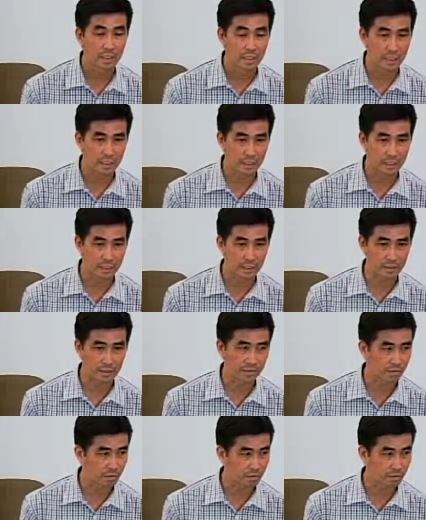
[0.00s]
And
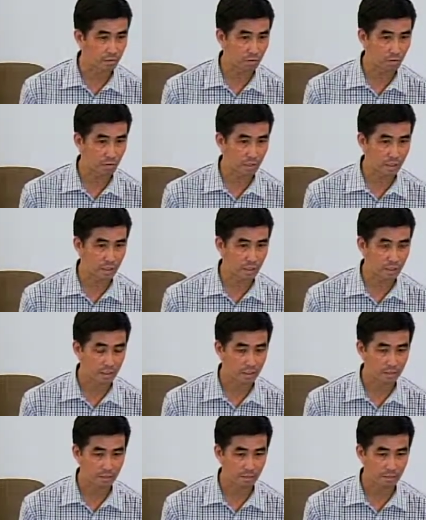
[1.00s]
then uh,
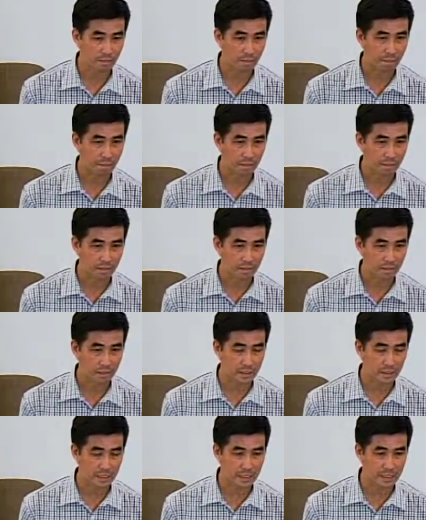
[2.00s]

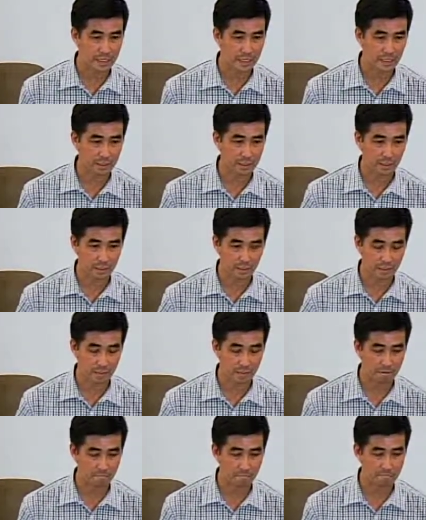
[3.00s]
it's, it's not,
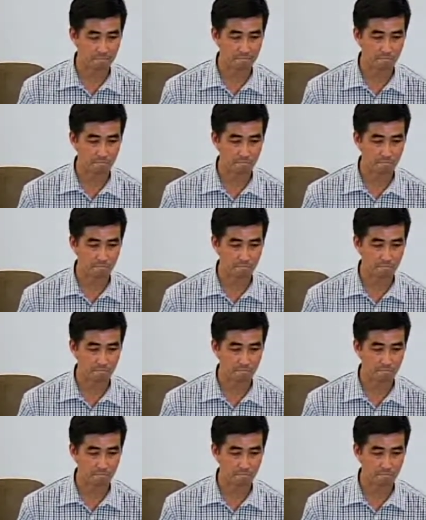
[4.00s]
um,